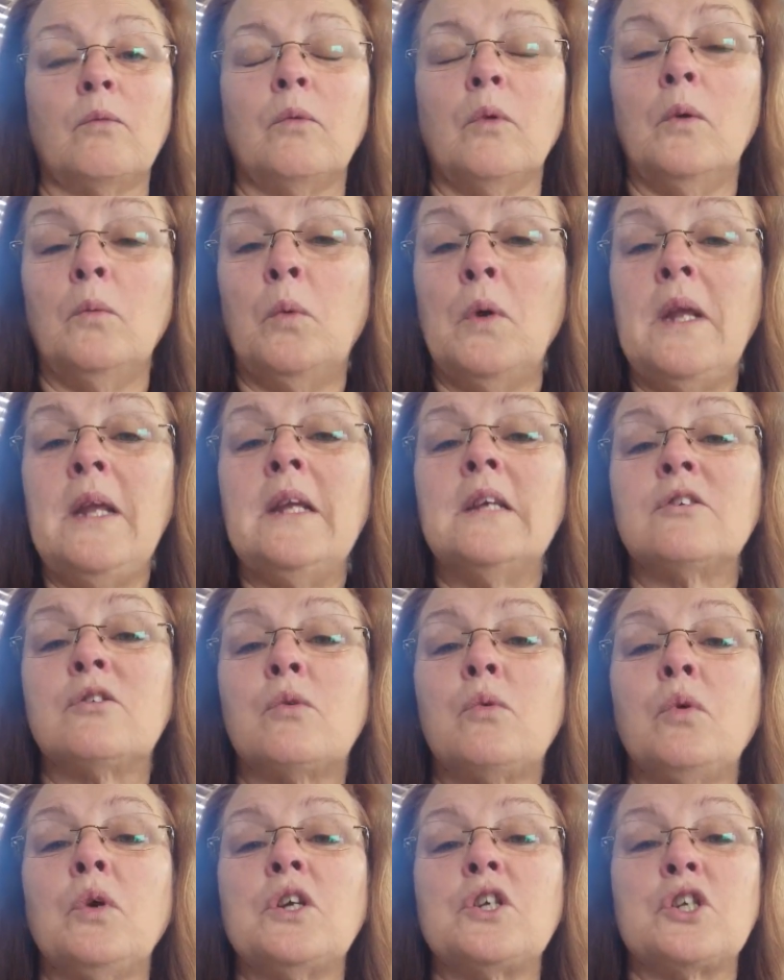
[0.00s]
We as
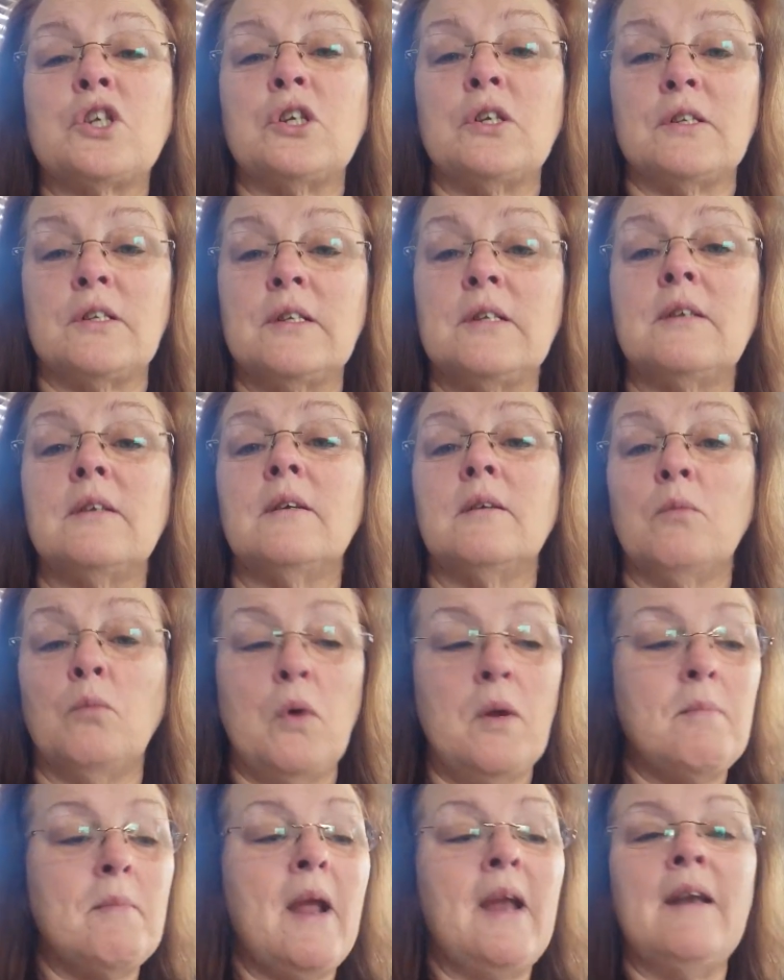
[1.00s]
Christians,
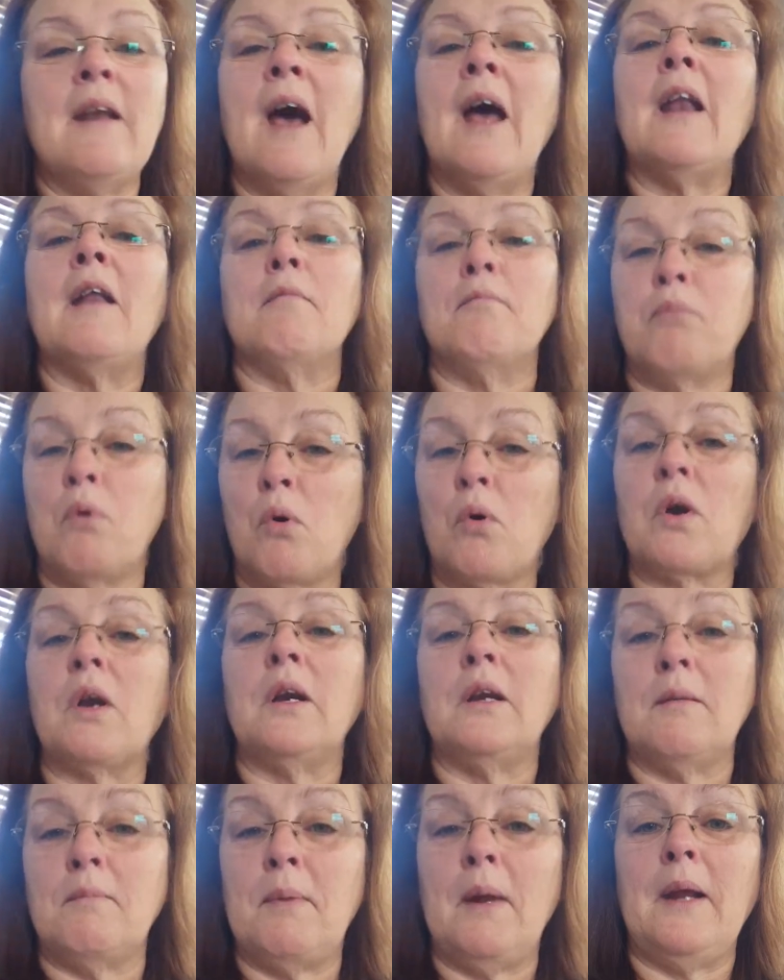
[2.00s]
we may not have
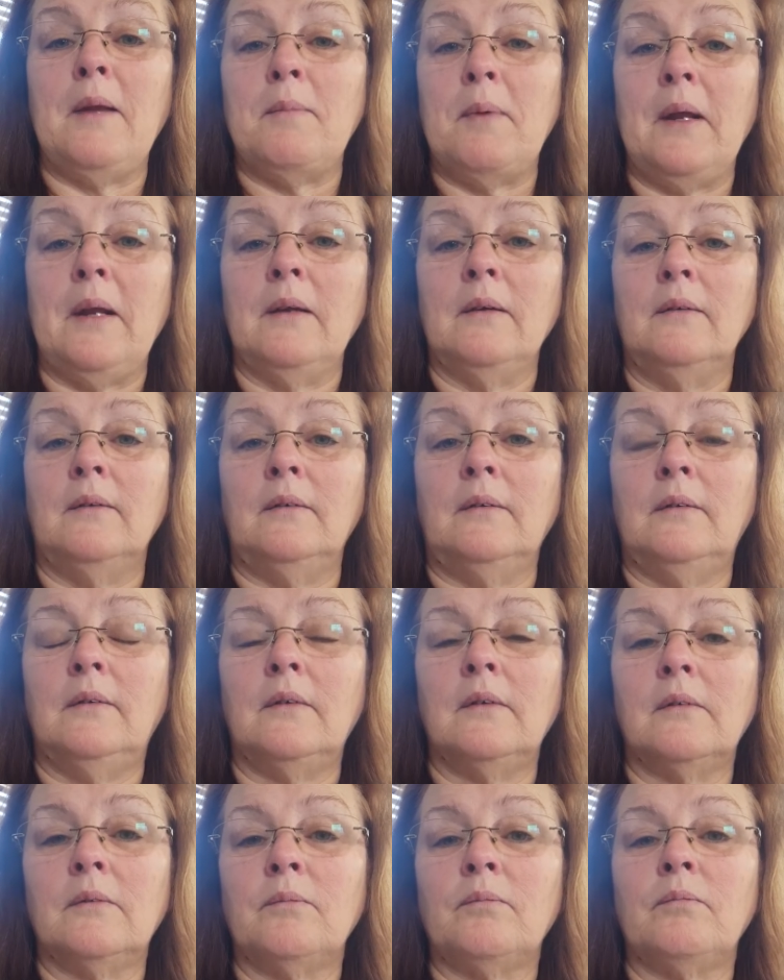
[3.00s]
aborted a baby,
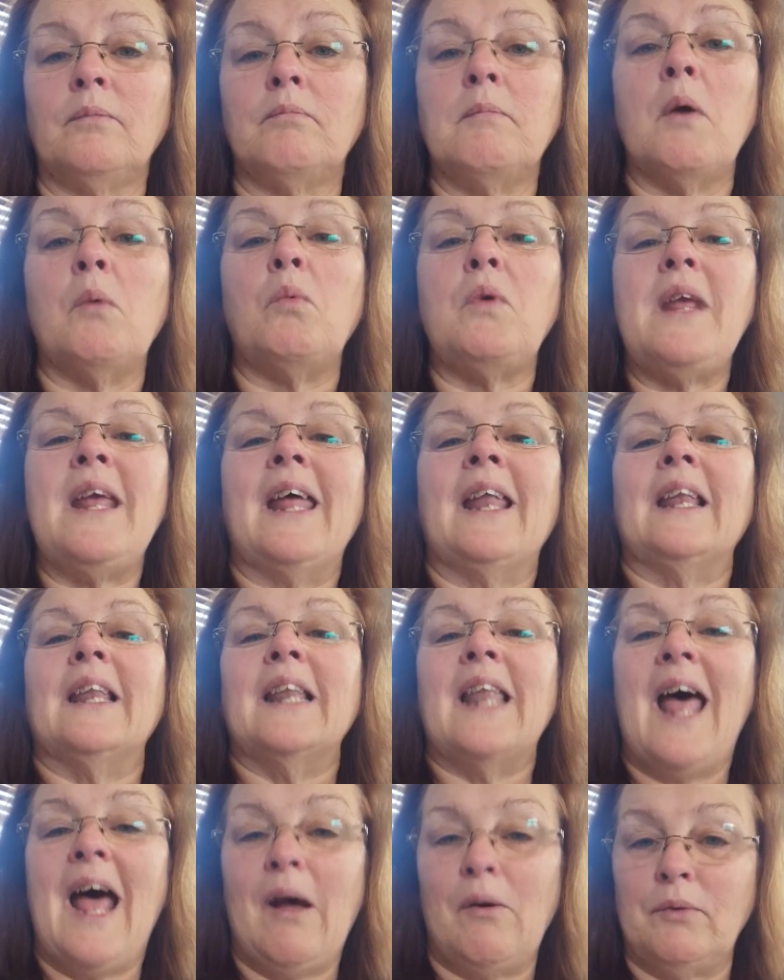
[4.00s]
but we
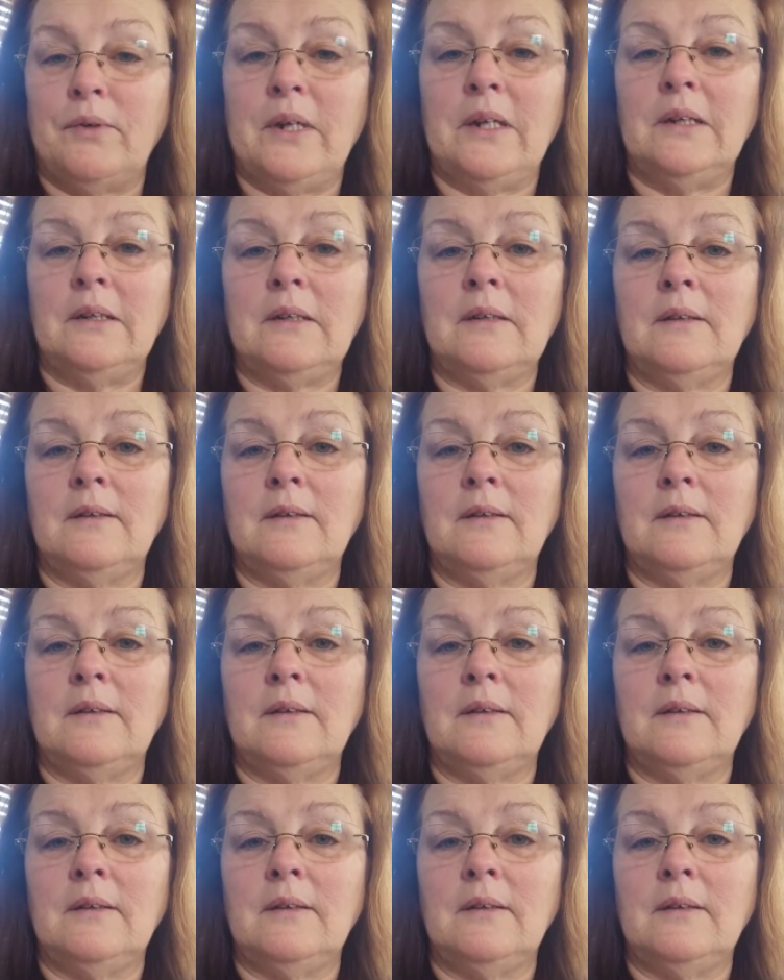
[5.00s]
allowed it.